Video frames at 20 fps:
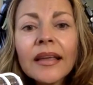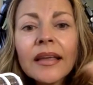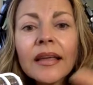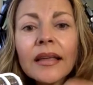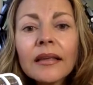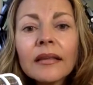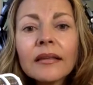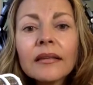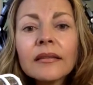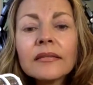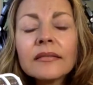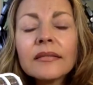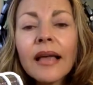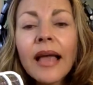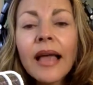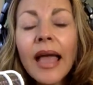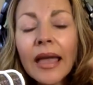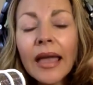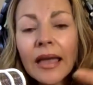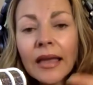is
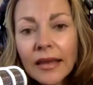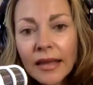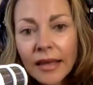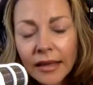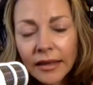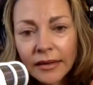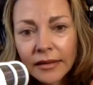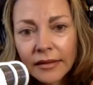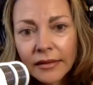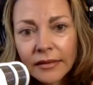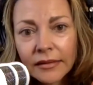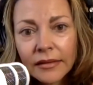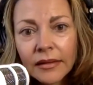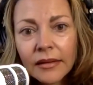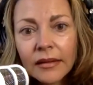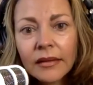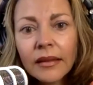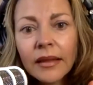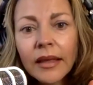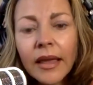aiding the